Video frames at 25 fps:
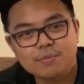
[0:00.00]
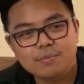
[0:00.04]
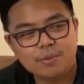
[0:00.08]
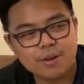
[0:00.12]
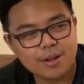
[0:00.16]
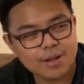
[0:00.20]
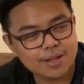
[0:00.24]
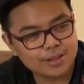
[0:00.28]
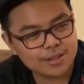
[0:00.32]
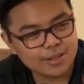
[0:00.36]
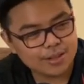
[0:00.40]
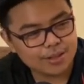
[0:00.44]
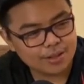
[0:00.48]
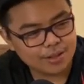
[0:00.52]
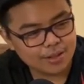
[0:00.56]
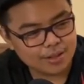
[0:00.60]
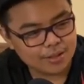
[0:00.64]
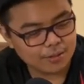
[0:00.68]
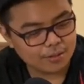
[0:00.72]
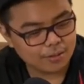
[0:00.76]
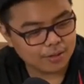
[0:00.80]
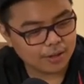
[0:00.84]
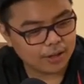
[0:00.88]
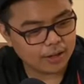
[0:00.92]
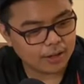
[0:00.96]
blotted na
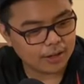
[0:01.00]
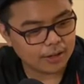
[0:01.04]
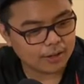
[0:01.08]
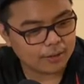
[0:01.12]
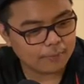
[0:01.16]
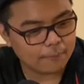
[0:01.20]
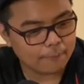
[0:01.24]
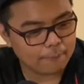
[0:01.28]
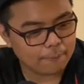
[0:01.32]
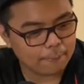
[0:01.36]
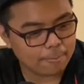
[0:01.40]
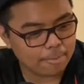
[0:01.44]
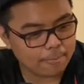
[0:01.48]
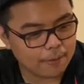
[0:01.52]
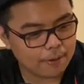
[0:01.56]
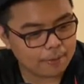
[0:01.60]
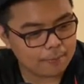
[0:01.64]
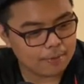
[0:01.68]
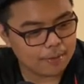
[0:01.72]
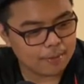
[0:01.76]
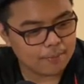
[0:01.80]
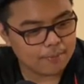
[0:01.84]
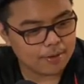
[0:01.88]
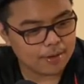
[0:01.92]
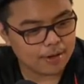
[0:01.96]
yung ink. Now
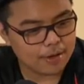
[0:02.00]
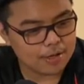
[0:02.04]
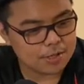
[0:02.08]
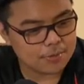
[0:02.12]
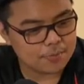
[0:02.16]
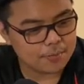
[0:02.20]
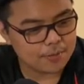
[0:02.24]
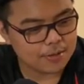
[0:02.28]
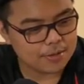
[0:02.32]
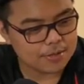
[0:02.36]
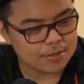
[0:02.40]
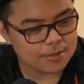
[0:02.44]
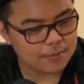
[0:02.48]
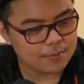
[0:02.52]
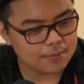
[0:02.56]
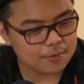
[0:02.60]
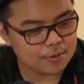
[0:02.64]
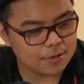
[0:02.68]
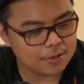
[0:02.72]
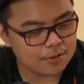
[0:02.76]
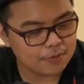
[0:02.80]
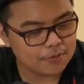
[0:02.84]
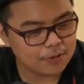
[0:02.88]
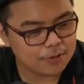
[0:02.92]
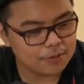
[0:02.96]
maybe I spilled some
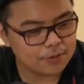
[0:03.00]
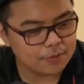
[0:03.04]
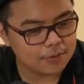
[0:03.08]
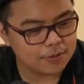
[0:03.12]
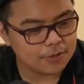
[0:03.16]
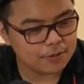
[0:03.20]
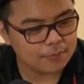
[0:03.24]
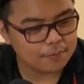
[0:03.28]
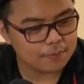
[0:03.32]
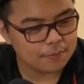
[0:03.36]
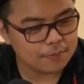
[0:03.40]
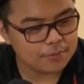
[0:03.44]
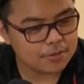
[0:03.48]
coffee to it.